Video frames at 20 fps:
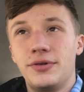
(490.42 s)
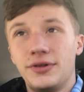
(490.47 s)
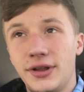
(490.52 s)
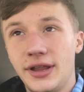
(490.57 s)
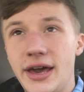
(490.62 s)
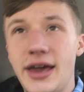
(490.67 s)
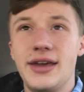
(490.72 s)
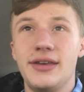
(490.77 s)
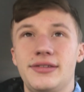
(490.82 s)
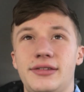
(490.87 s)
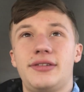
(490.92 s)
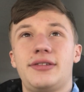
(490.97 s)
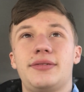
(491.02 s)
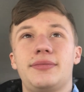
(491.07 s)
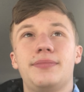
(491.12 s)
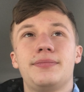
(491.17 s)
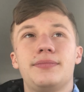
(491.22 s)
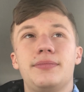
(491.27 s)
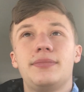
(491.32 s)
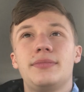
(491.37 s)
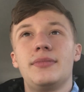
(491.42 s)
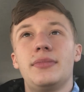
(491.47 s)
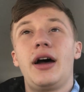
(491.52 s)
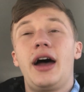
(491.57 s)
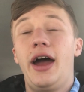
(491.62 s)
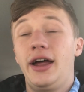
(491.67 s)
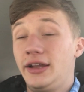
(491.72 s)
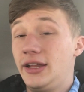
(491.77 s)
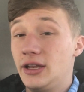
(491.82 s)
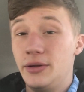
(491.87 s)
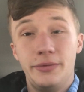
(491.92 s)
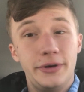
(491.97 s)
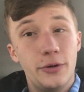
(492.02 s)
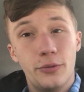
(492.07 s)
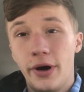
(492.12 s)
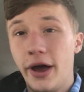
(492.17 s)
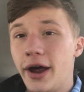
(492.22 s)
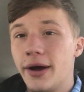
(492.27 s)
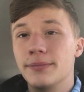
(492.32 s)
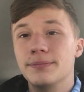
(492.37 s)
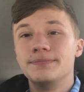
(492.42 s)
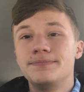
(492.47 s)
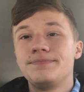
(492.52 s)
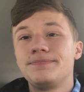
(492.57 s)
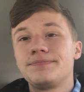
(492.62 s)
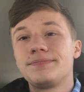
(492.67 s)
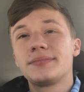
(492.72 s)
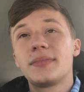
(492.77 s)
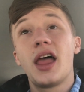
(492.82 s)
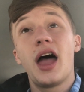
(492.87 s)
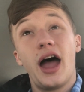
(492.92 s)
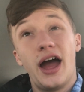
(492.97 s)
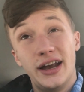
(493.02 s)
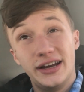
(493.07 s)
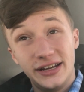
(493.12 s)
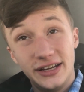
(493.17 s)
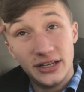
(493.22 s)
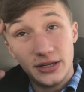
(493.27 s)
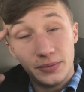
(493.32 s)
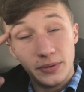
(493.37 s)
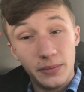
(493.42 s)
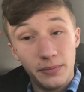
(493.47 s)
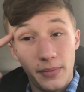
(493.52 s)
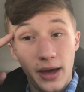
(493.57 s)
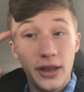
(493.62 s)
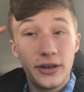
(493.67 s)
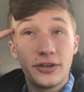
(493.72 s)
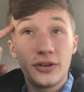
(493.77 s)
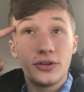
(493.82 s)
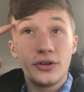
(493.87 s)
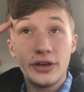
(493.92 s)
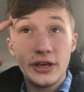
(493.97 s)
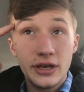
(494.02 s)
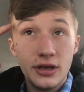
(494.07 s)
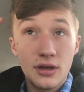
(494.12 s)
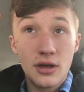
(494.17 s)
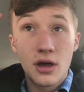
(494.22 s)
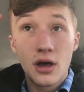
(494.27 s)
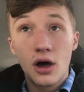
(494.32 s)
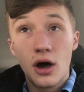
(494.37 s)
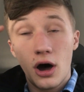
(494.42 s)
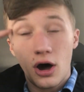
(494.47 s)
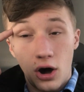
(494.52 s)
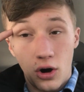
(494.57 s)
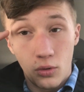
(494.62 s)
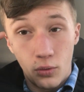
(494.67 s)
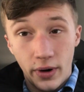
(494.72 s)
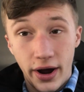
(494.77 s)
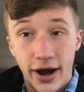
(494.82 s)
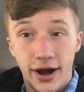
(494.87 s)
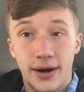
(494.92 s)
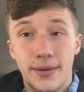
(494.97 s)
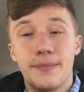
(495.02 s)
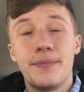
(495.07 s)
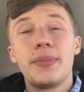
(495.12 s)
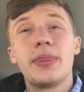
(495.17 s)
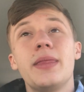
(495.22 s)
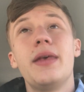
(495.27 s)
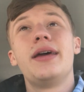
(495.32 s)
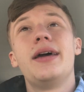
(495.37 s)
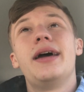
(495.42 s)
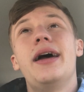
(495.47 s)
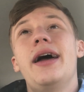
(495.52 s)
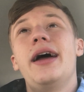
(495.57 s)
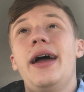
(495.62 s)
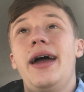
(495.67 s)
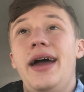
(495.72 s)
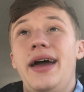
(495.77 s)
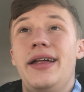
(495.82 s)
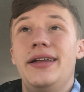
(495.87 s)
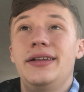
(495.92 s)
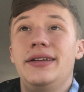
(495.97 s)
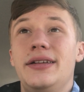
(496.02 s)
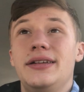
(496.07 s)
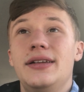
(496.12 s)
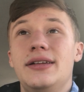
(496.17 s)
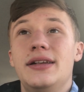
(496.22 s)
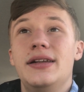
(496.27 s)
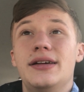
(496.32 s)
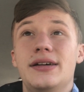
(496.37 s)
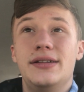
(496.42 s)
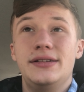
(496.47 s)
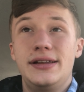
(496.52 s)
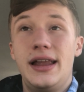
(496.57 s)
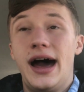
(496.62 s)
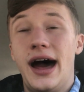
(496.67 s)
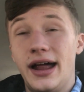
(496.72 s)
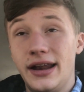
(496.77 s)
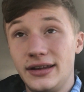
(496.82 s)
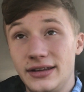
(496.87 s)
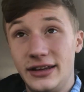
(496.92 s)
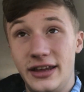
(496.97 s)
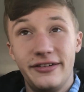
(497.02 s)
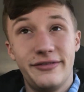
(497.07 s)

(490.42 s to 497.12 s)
place, I need to be aware. I need to be mentally aware and not